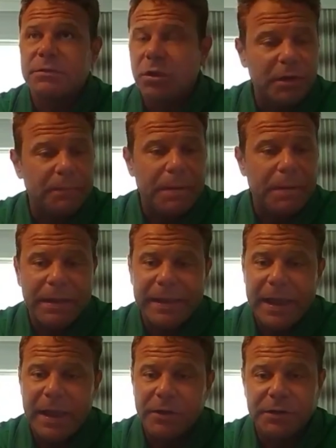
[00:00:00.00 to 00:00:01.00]
loaded up
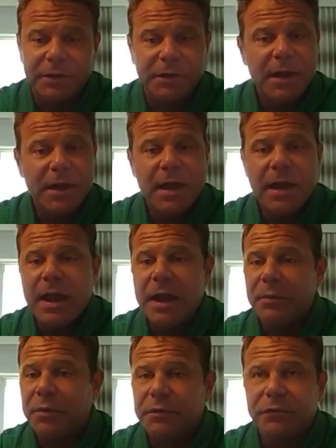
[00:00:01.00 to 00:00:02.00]
on my calendar
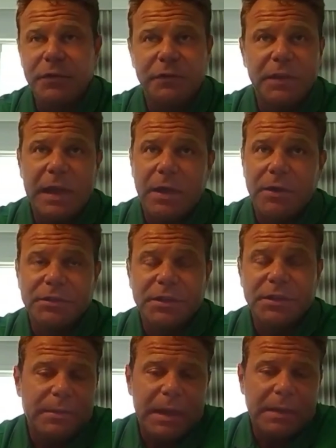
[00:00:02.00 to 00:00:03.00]
and worked 50 hours.
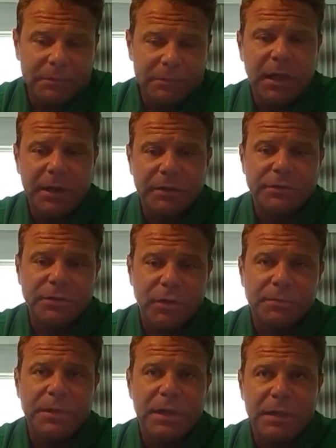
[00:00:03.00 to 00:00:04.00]
And I'm tired, so
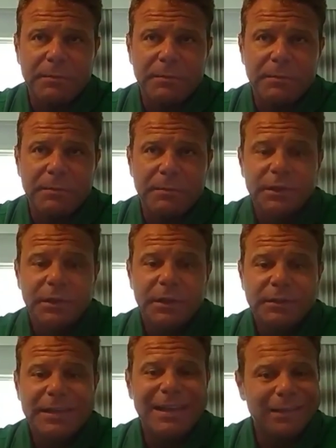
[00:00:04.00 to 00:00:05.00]
I'm gonna
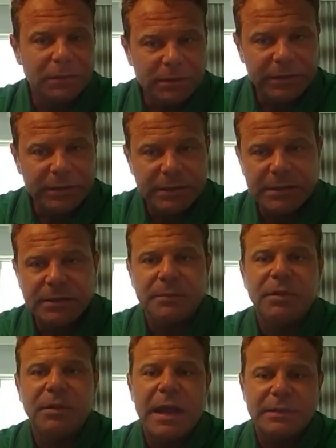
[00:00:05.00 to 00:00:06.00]
take it a little easy.
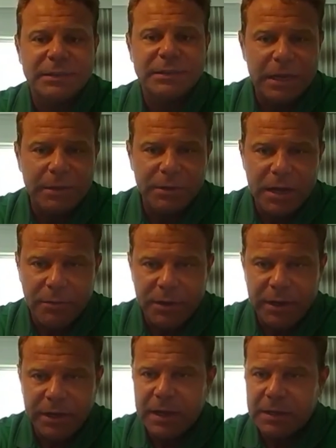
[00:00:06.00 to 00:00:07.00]
I'm glad it's a Labor Day
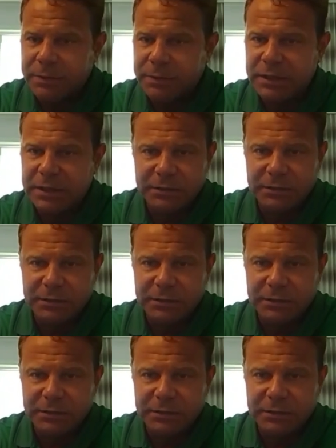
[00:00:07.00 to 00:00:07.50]
weekend, but then